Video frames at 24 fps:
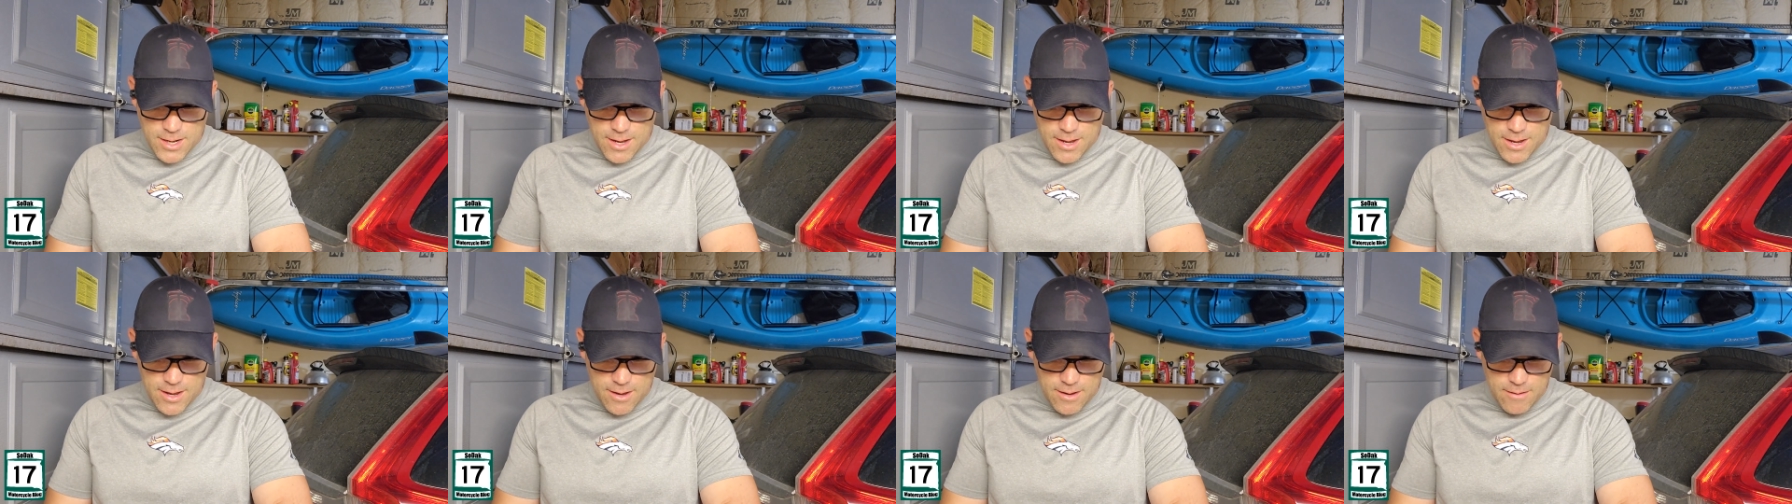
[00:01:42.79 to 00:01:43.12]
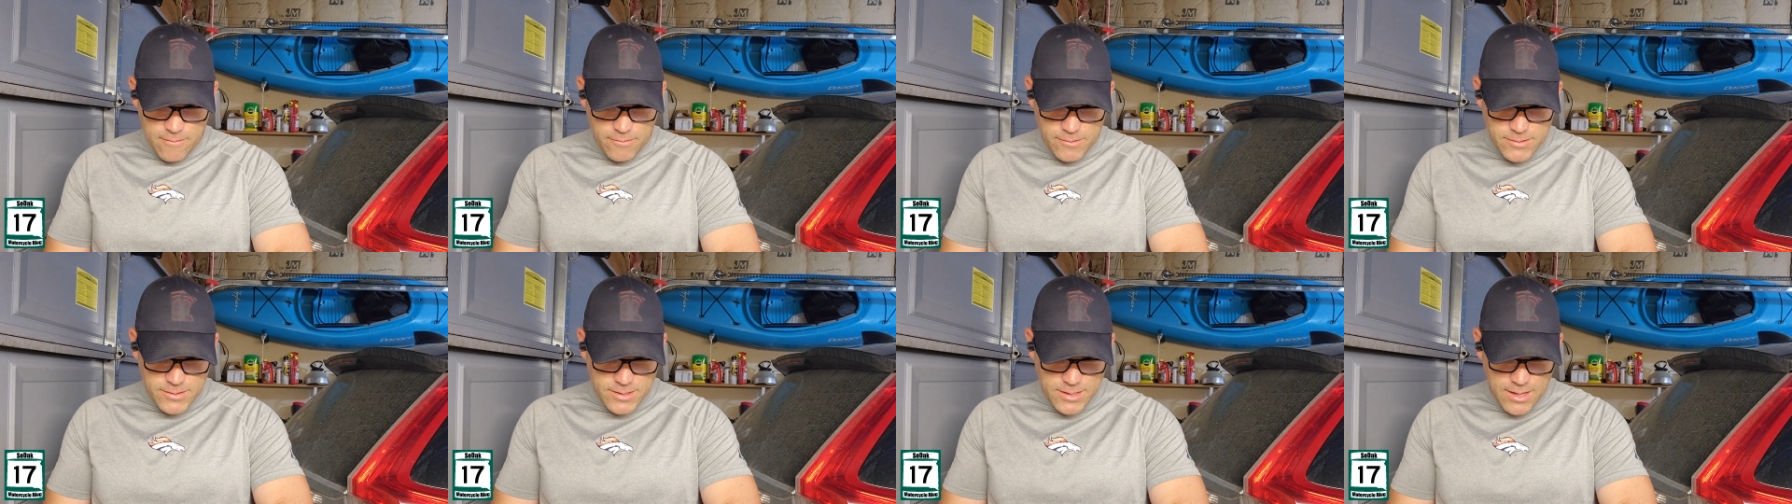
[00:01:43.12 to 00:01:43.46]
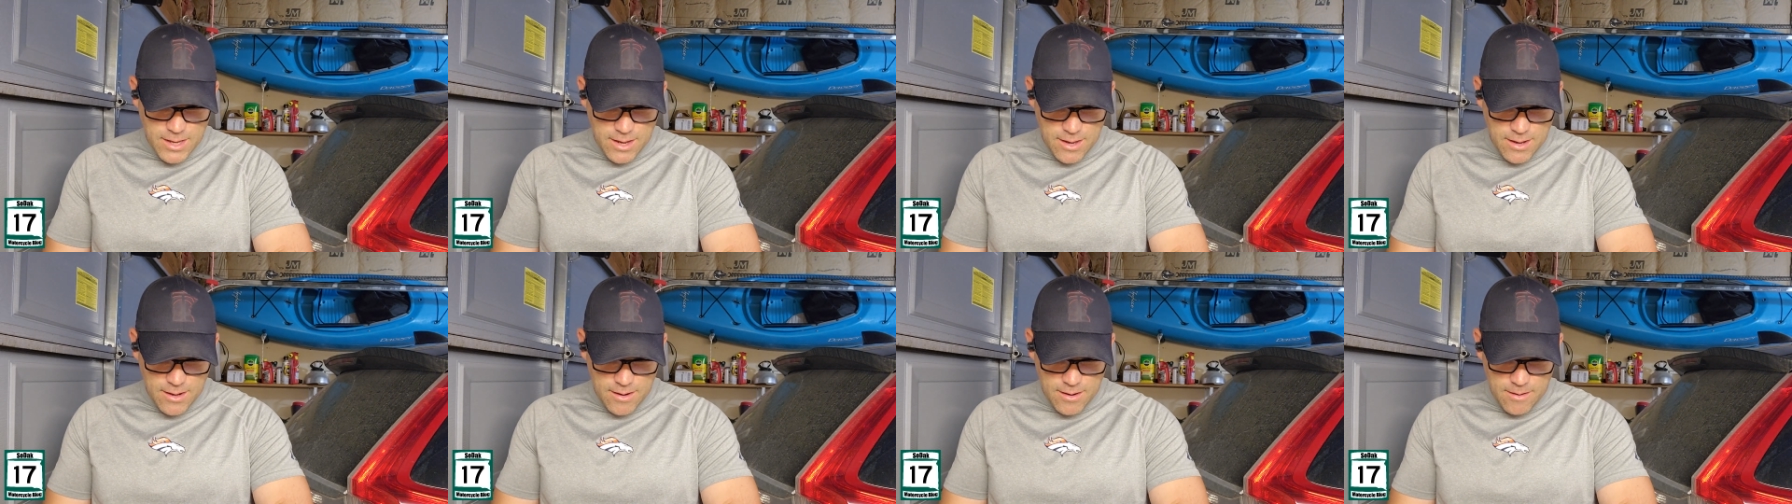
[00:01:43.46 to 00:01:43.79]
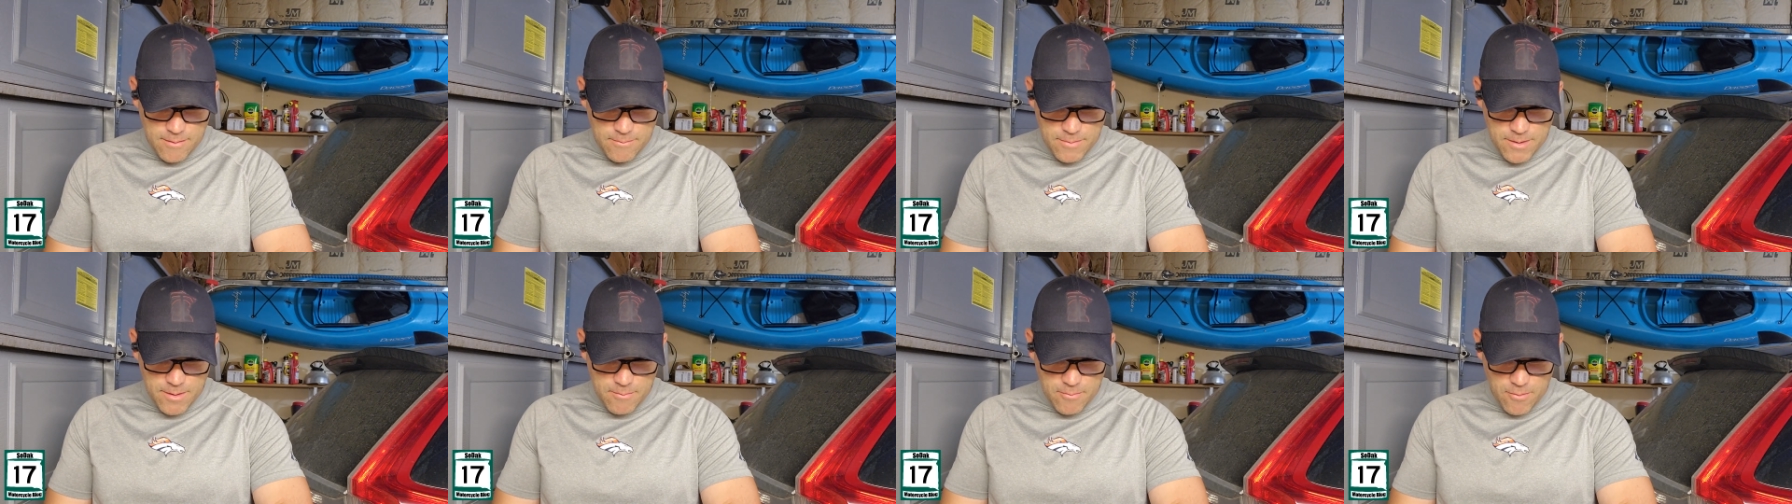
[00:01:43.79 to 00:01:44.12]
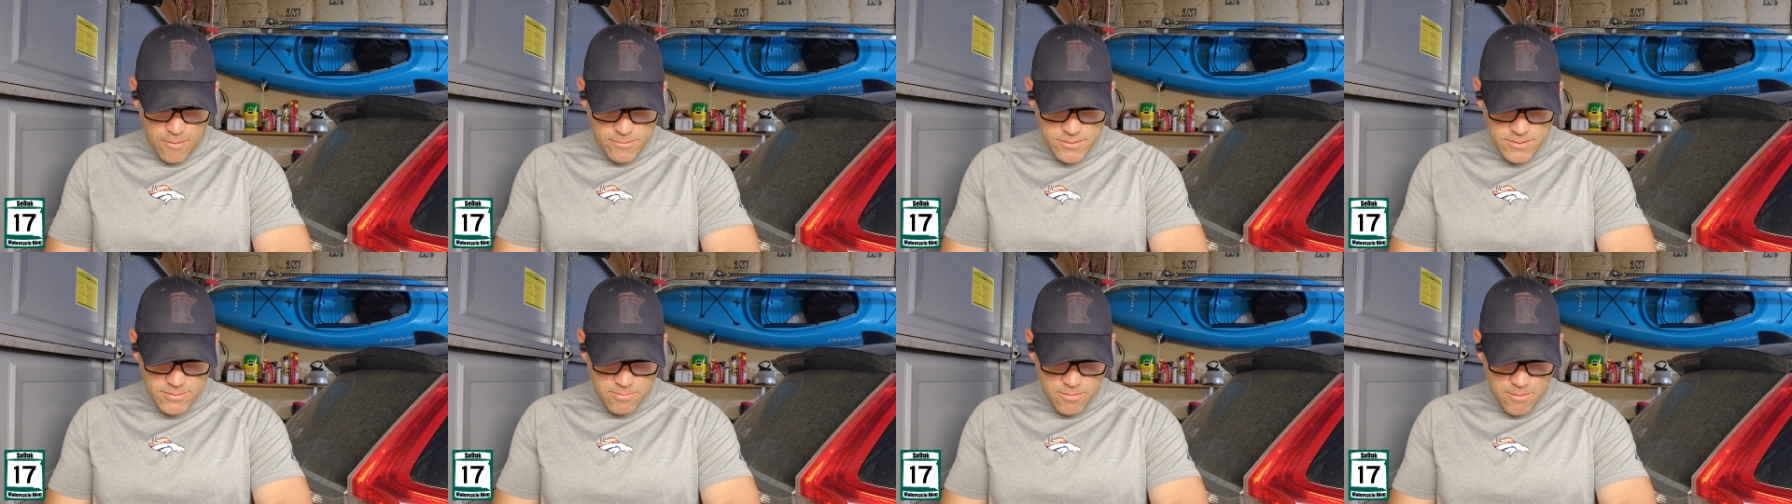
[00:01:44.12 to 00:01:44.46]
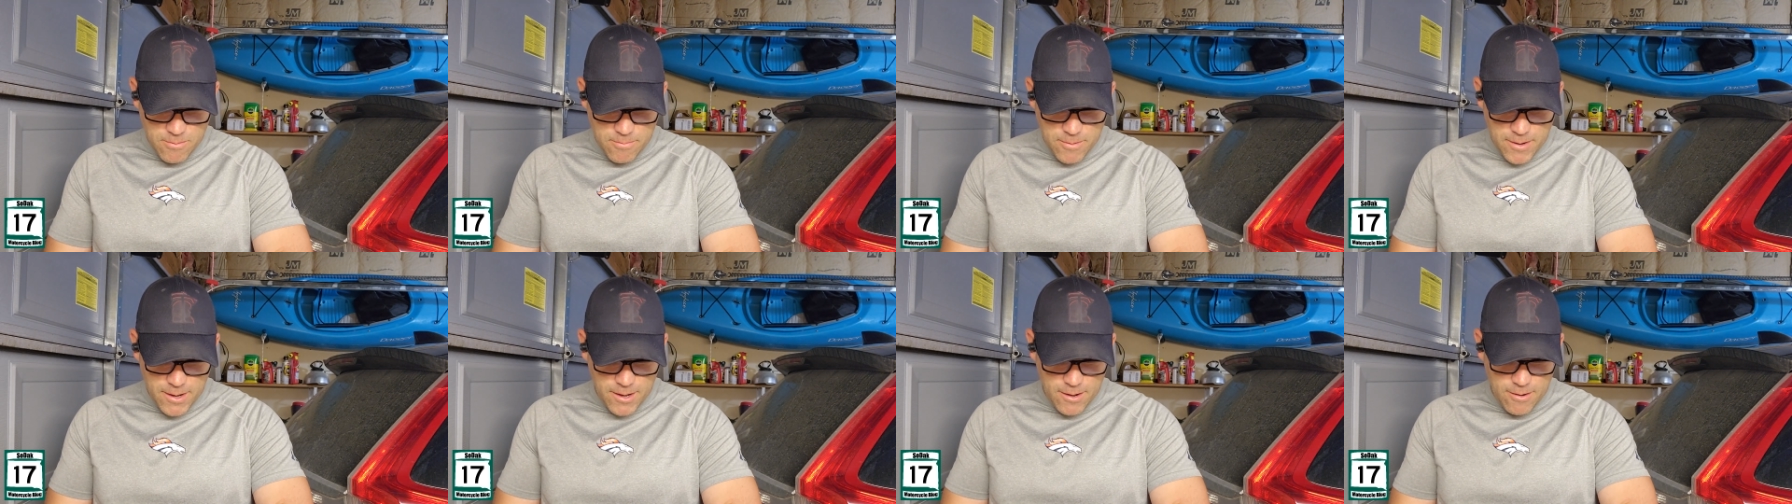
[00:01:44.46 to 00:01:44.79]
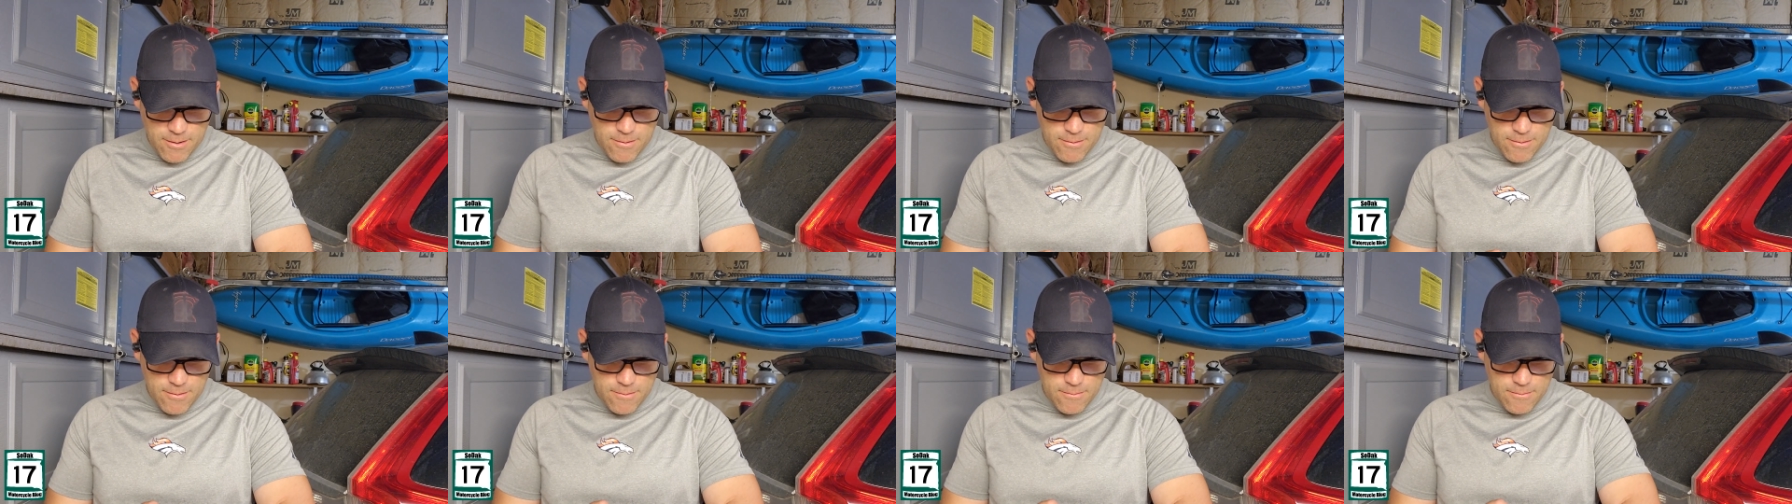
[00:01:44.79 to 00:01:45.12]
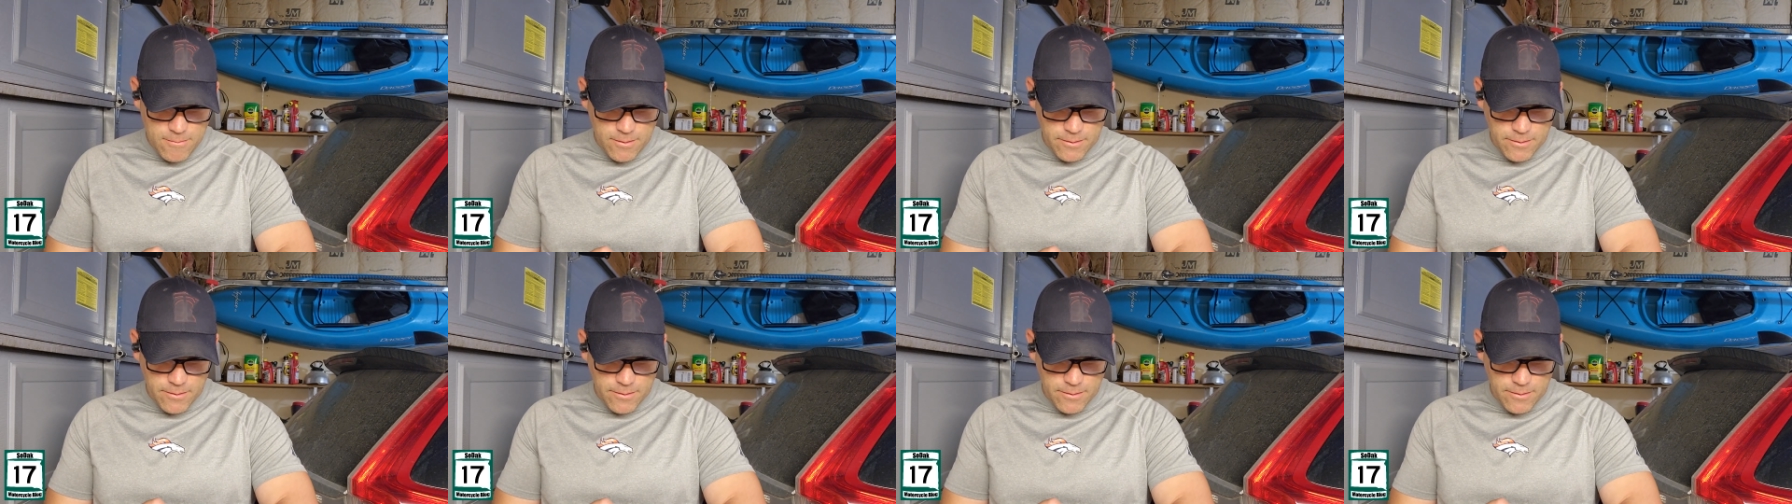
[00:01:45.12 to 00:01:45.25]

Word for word: And once again, I am the most prepared,